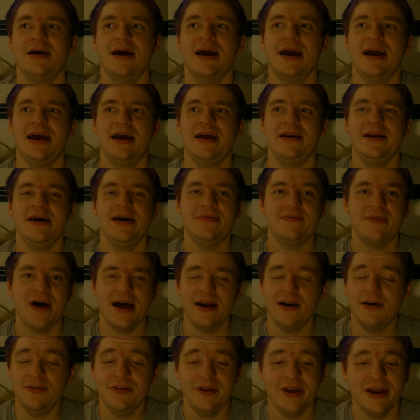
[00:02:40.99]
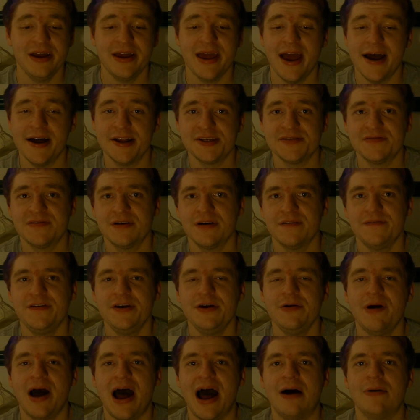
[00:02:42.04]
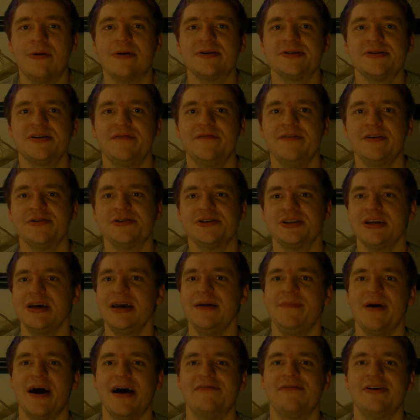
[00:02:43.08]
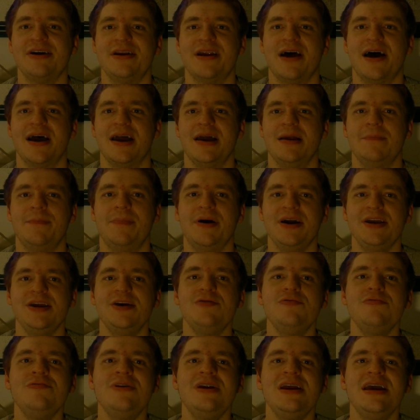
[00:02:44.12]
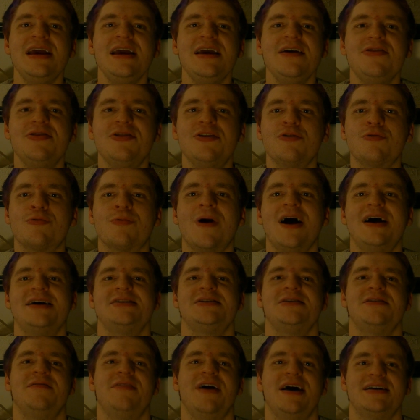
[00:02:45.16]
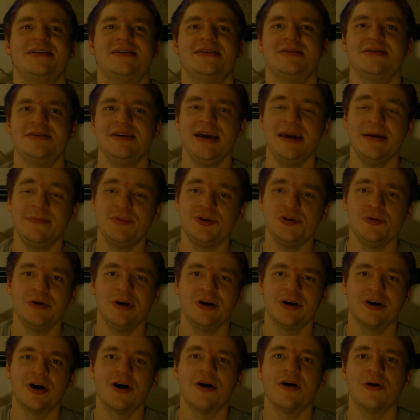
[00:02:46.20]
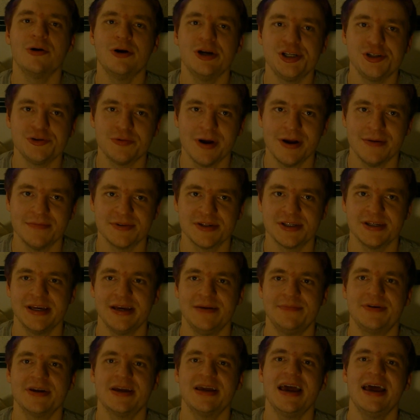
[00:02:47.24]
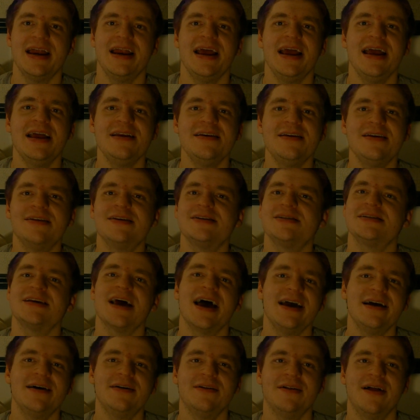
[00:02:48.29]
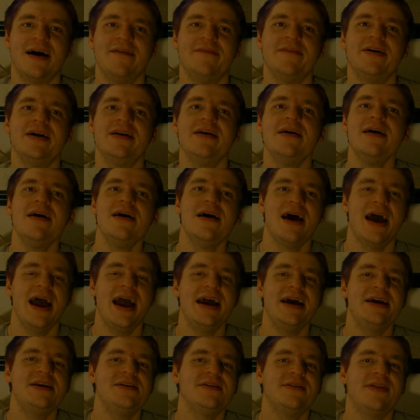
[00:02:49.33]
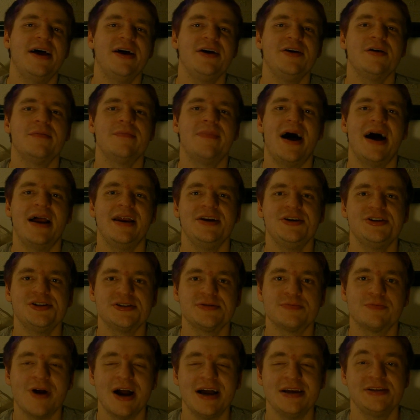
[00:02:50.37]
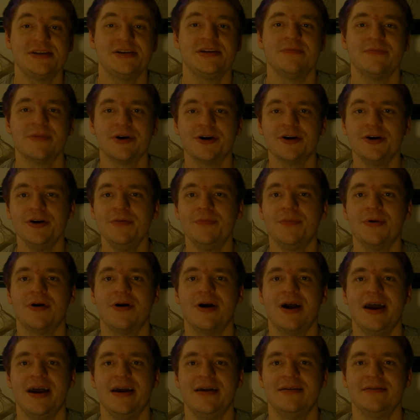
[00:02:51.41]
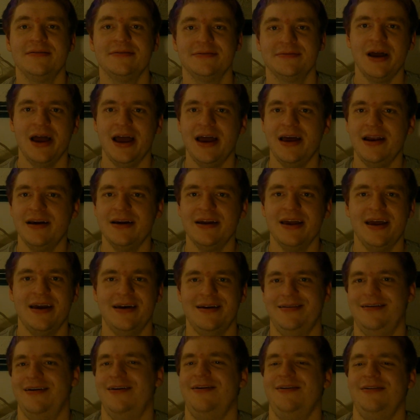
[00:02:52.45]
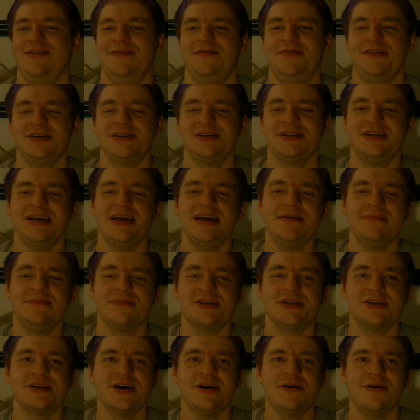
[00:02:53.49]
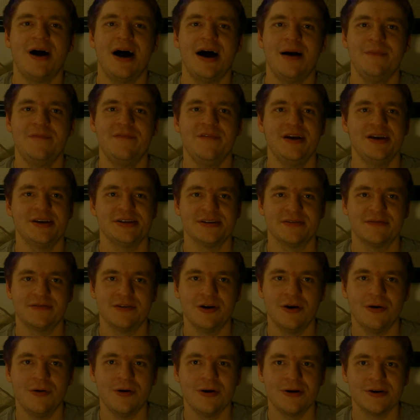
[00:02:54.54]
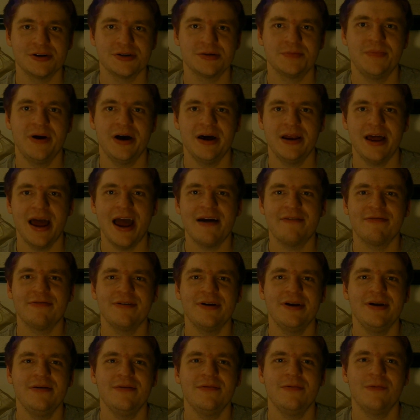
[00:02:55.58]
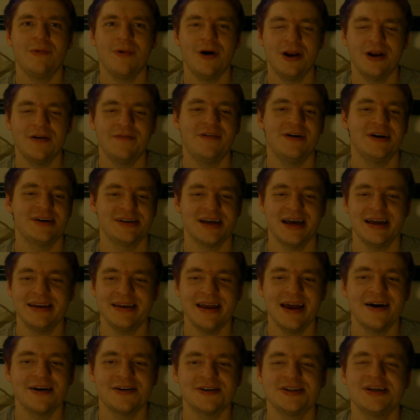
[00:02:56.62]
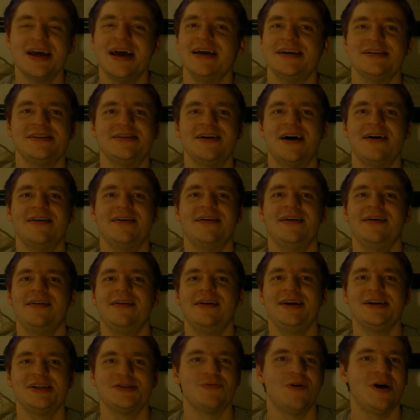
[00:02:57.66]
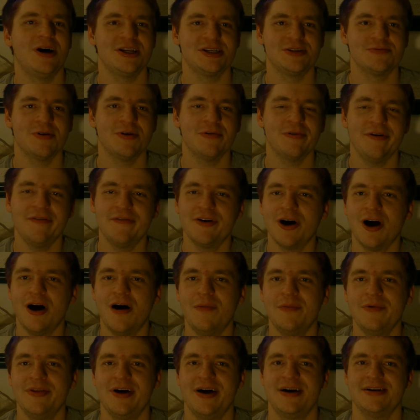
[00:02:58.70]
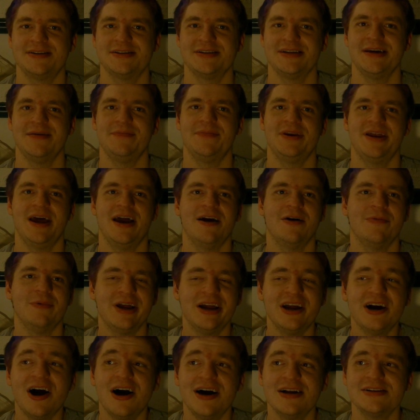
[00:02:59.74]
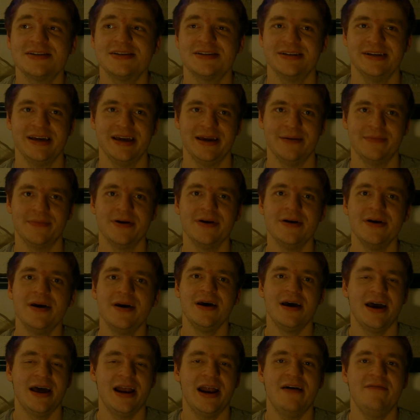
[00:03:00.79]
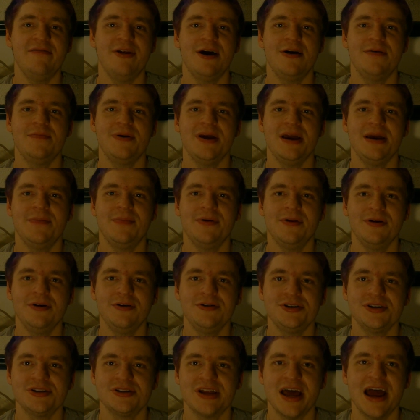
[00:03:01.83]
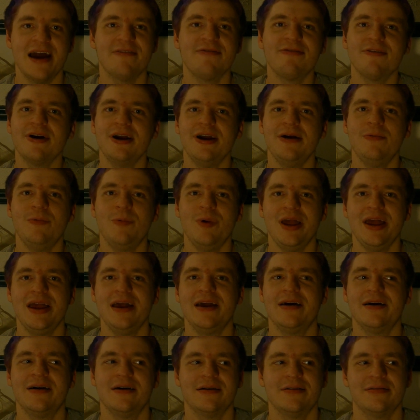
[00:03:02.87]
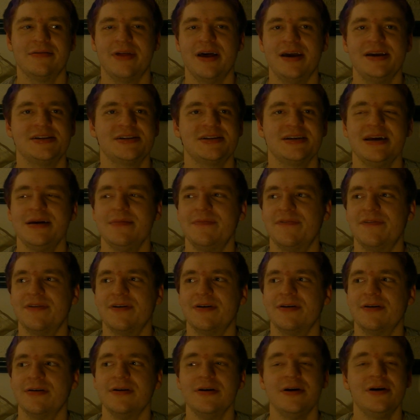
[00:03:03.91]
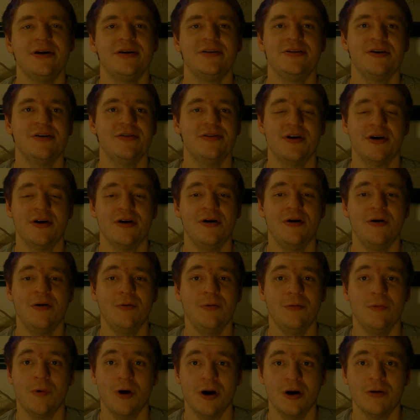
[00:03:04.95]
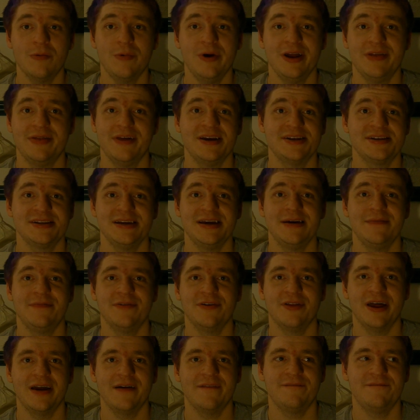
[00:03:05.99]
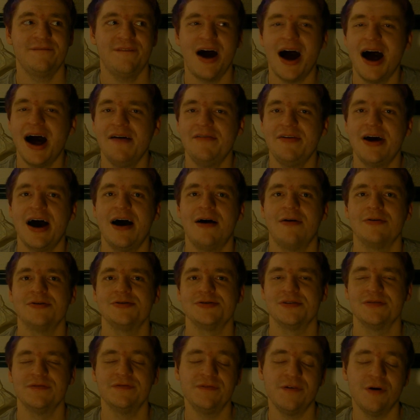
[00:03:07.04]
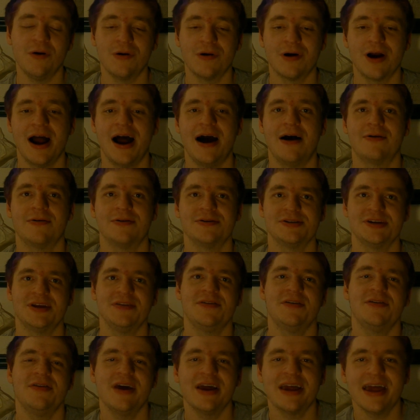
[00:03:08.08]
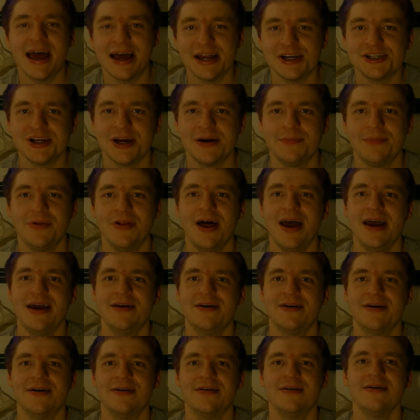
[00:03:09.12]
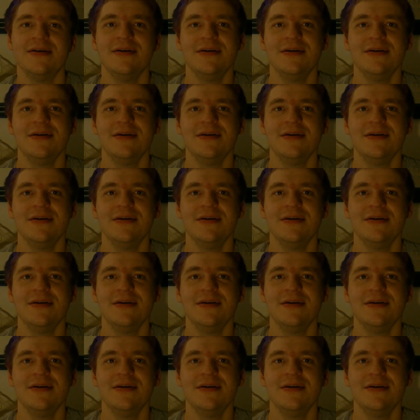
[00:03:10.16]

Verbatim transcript: And it, that only accounts for a few hours of your sleep every night, but you need the rest of that sleep to encourage REM sleep, to get into the cycle of it, and to let your body just rest and recuperate. And again, all of this seems so obvious, of course, but every one of us, I dare say, has done it at least once where we've gone without sleep a day or we cut sleep. And I've known people who just every week they sleep for, during their whole work week, they sleep for like five hours or four hours and then they catch up later.